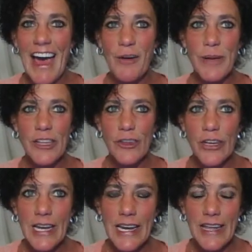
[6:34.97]
I'll be
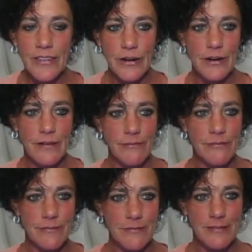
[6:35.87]
looking at
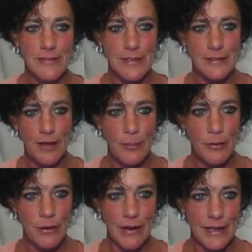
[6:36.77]
the top
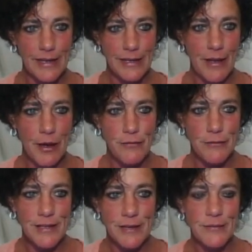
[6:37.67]
of their head and
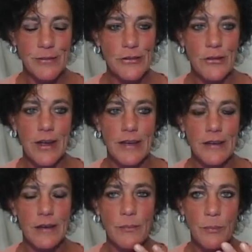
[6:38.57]
over them, just trying
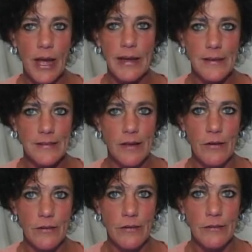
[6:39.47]
to practice
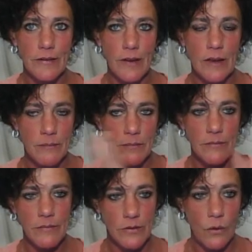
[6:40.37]
on
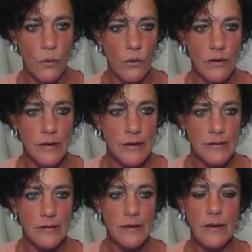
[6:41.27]
seeing the
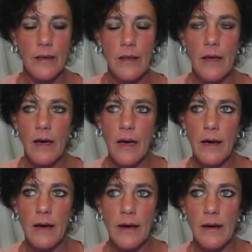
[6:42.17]
auras.
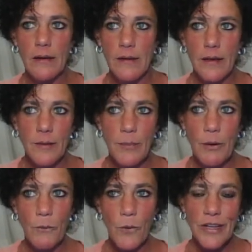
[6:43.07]

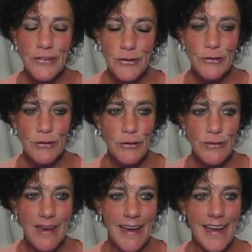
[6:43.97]
But once you
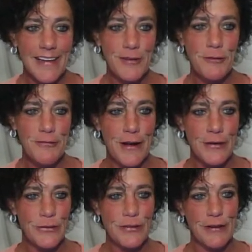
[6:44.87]
do that, you'll
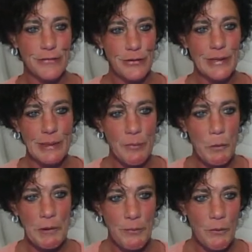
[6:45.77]
find yourself doing it
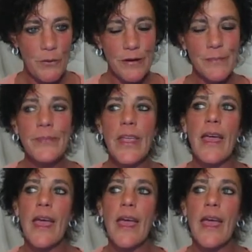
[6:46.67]
more and more.